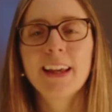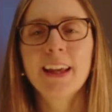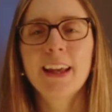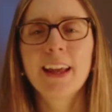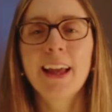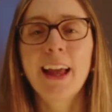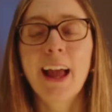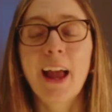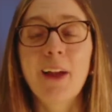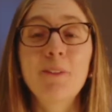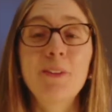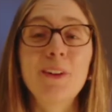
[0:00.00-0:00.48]

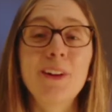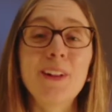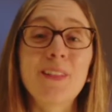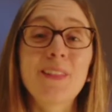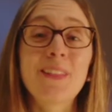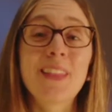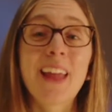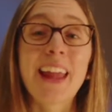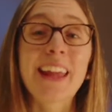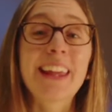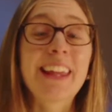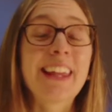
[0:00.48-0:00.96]
I want to
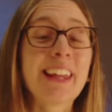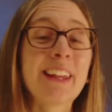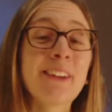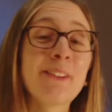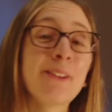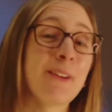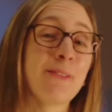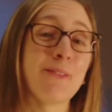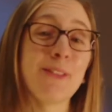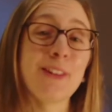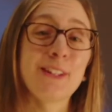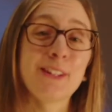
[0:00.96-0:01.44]
thank you
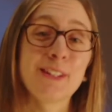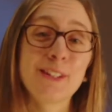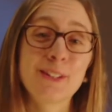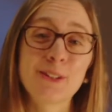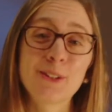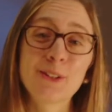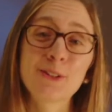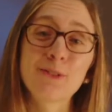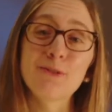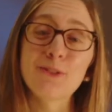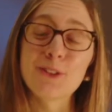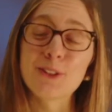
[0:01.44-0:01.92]
if this is
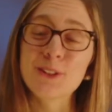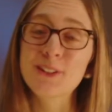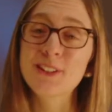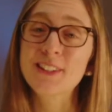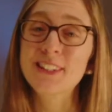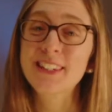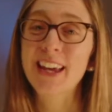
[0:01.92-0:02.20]
your first